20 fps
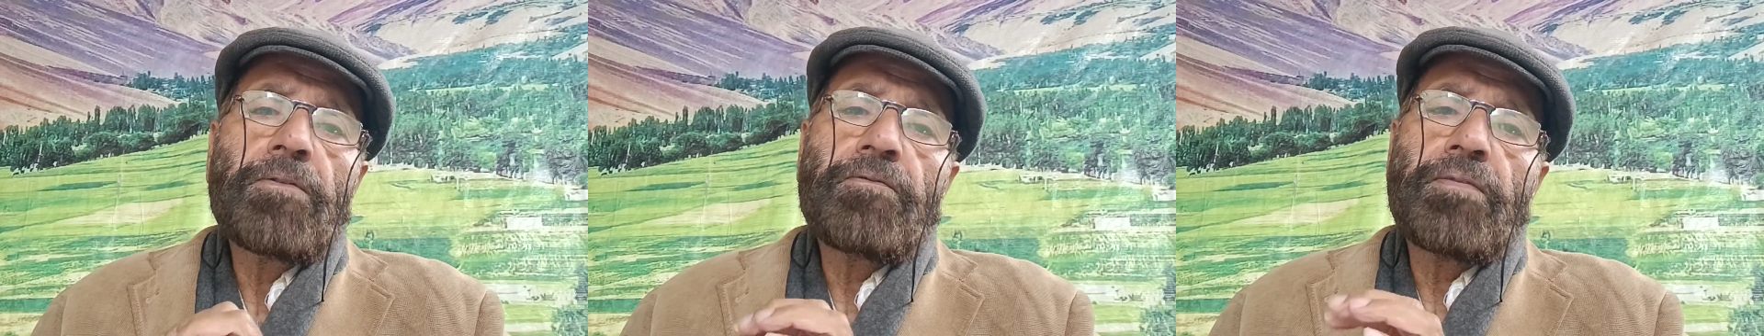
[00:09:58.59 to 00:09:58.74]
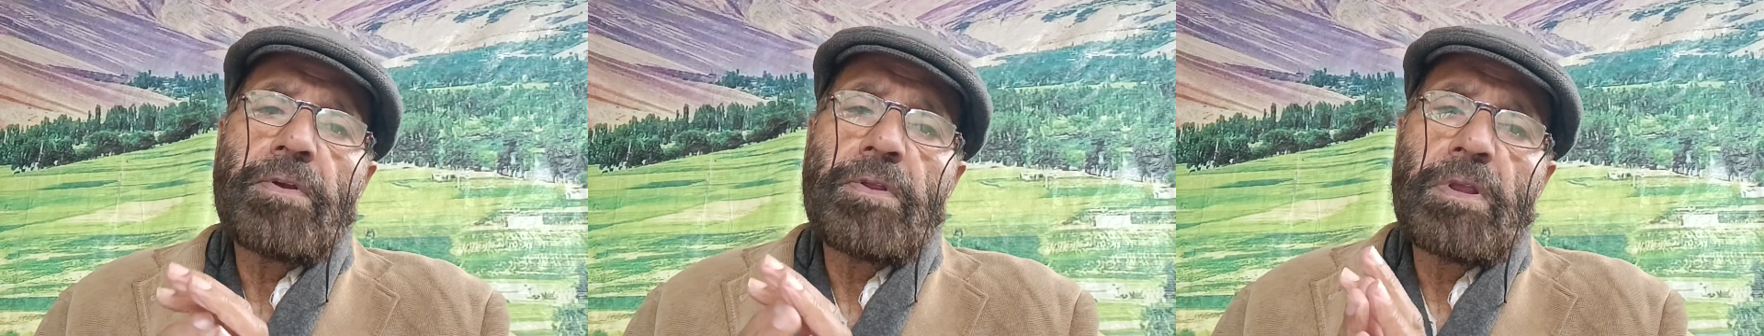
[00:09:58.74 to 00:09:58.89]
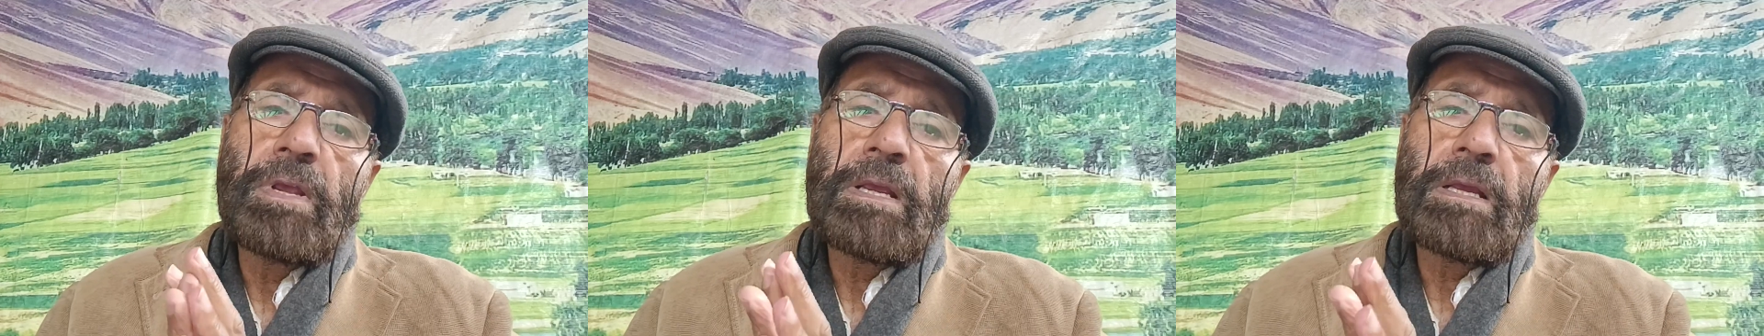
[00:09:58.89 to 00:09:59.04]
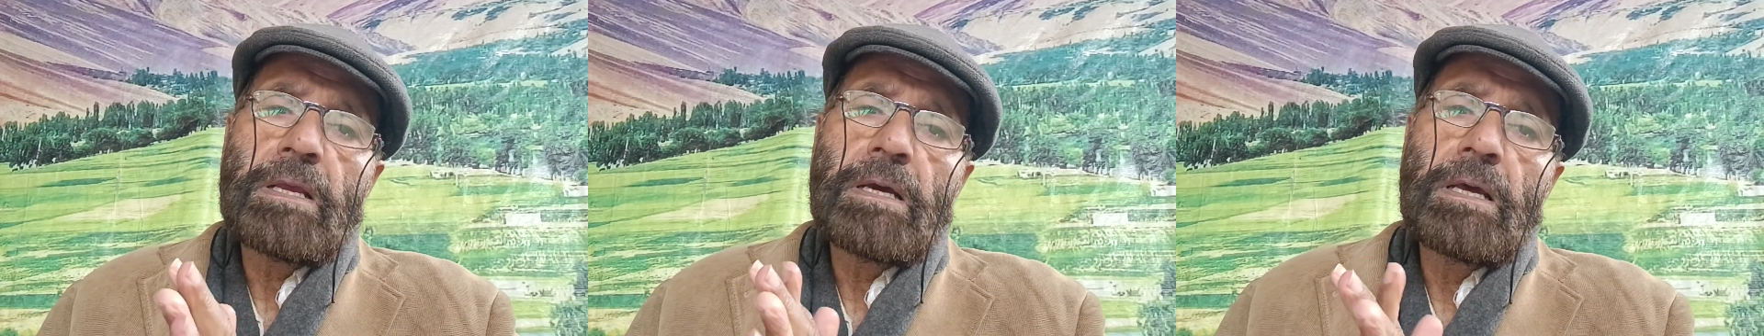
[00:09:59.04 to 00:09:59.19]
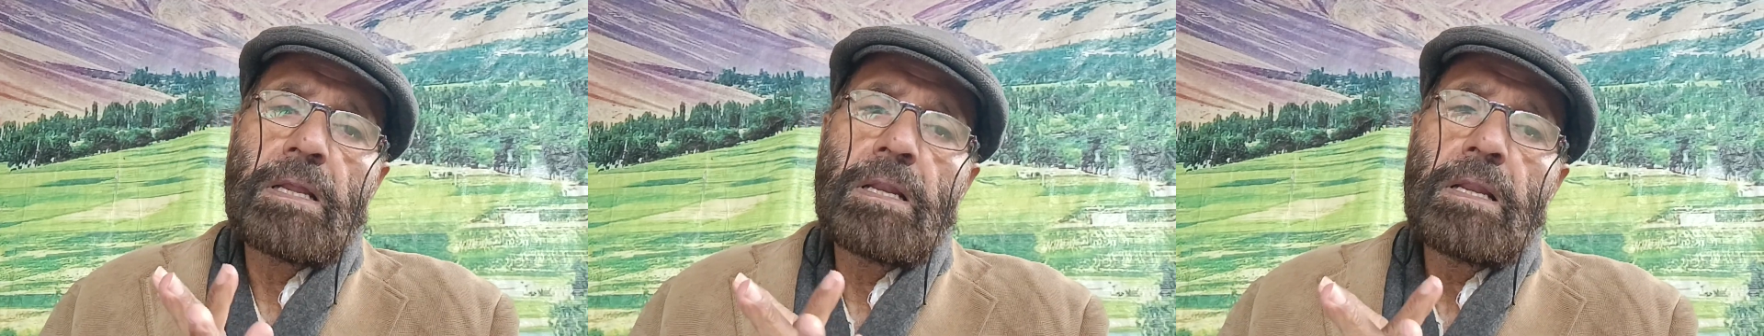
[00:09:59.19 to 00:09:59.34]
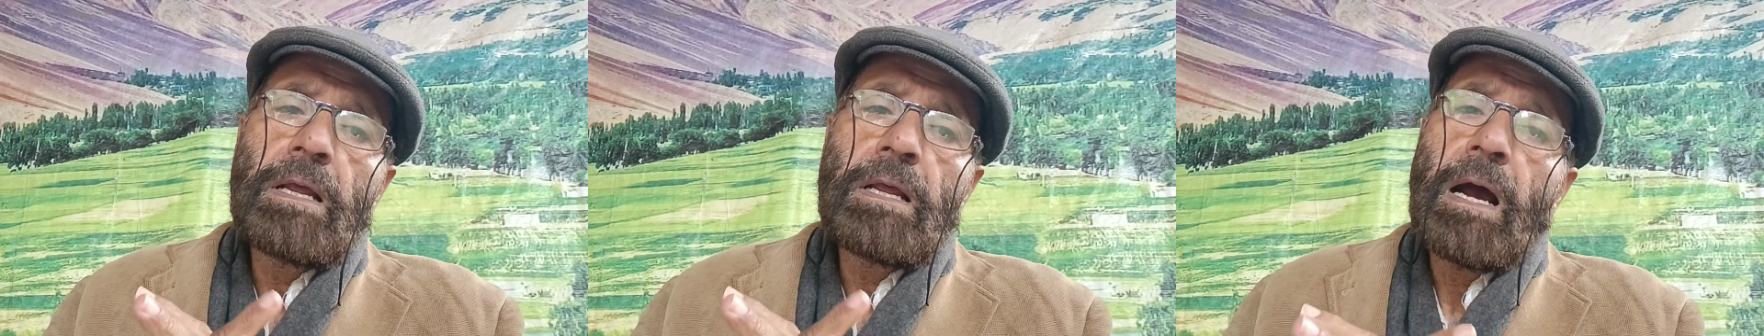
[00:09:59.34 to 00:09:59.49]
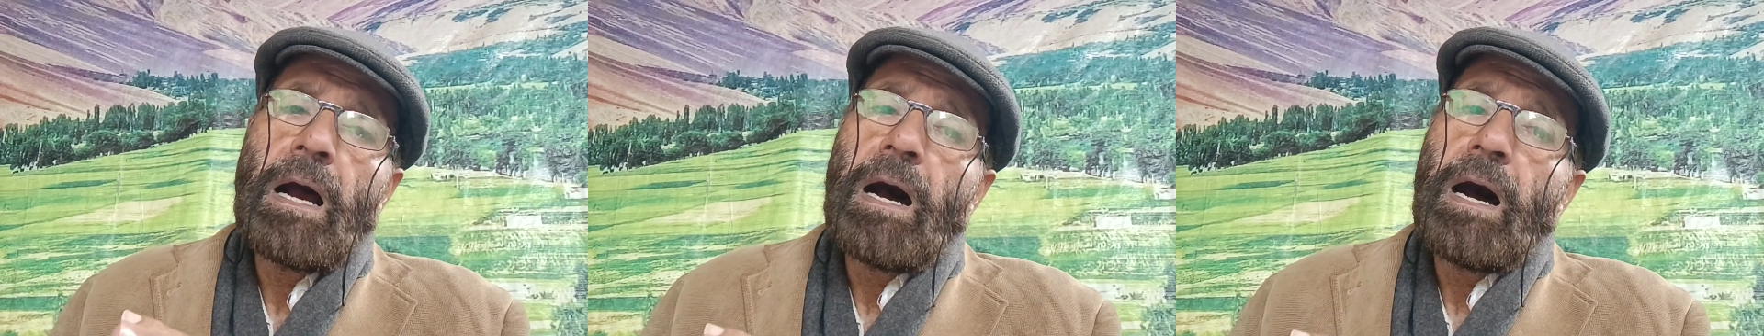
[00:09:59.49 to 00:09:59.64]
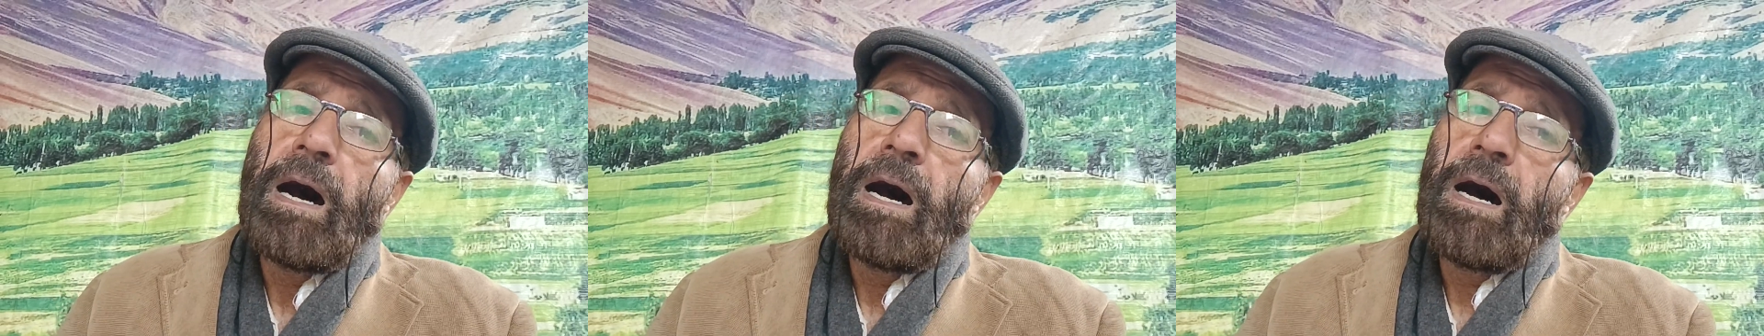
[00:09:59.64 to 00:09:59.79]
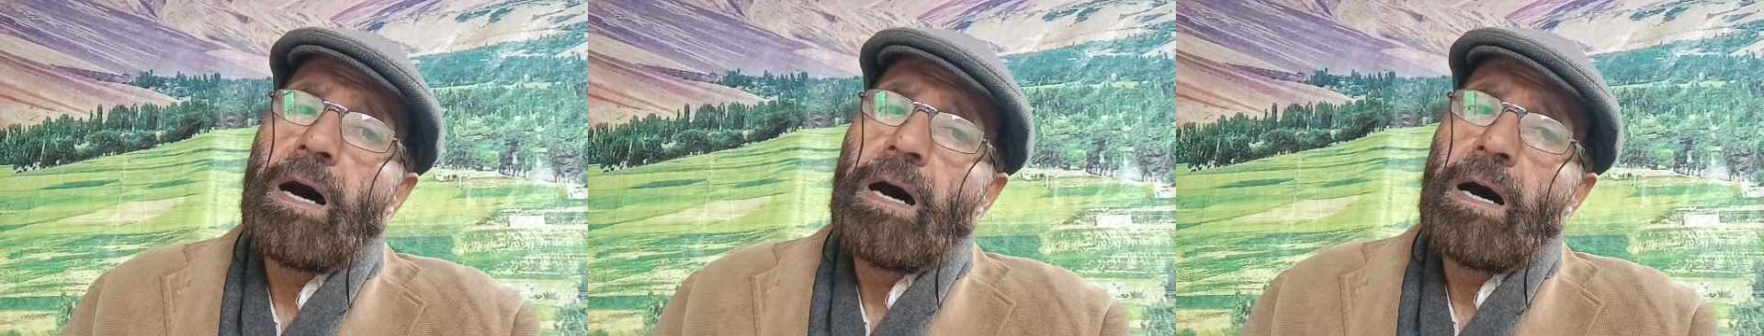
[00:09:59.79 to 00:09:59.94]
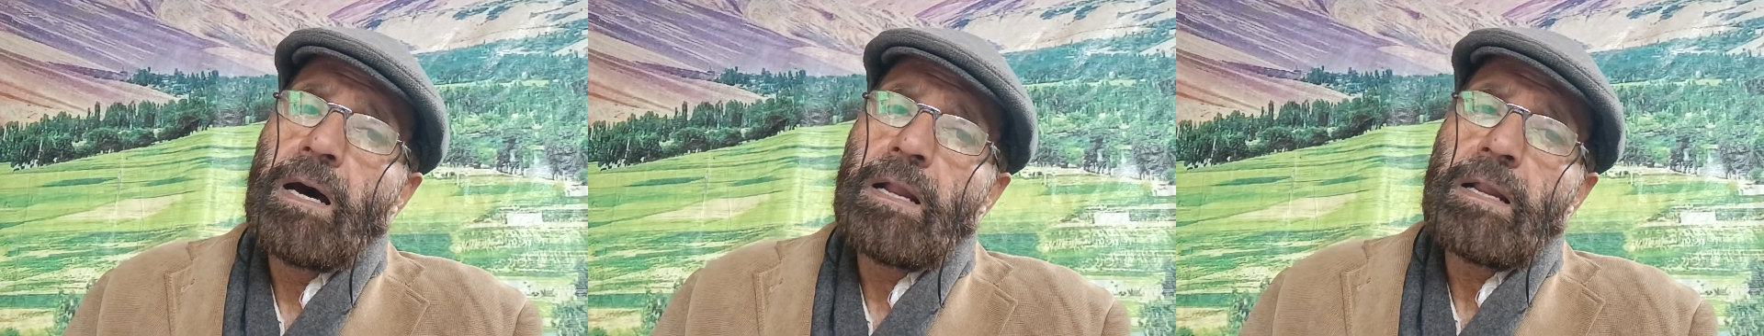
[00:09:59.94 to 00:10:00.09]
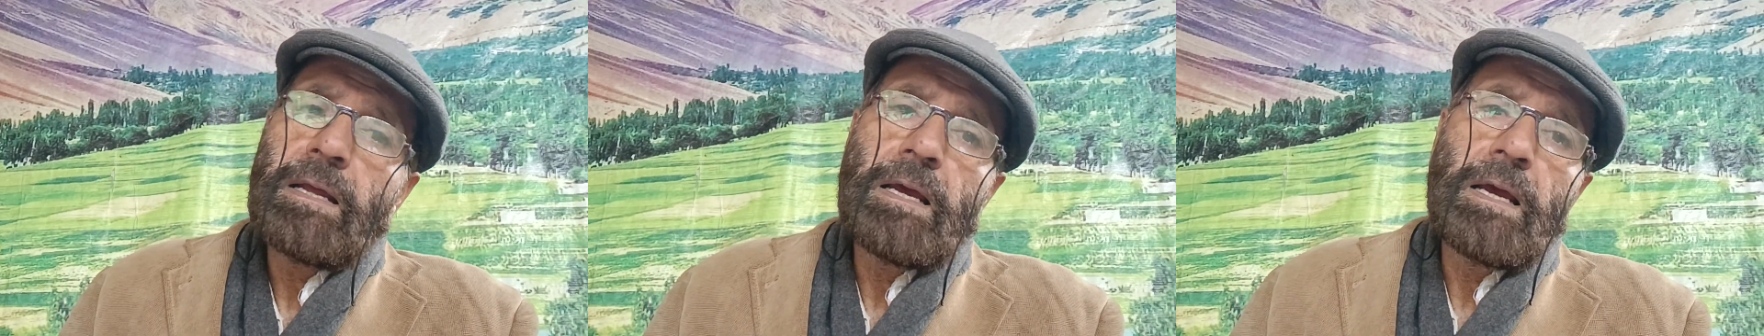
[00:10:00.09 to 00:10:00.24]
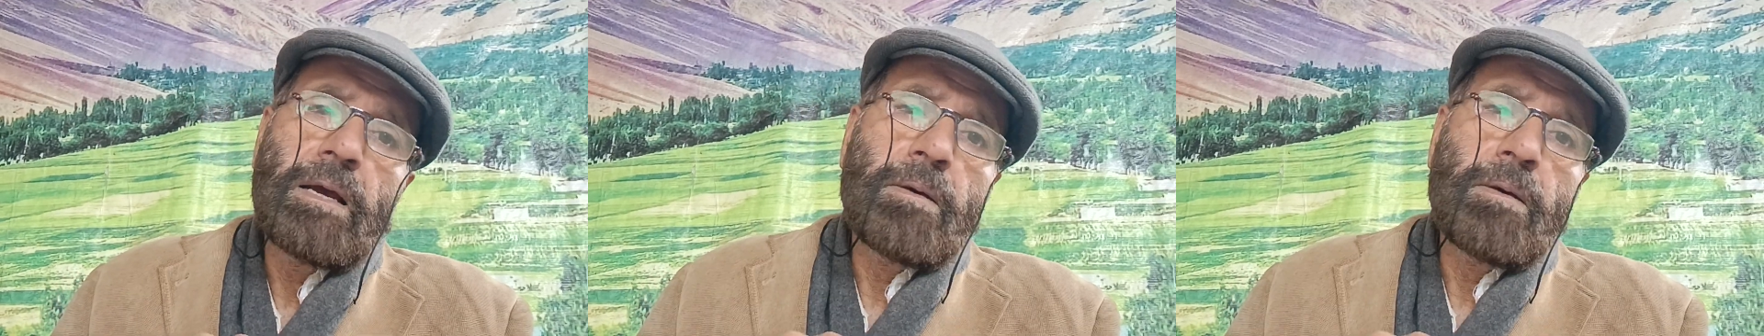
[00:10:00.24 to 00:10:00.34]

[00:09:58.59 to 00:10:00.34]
physical, or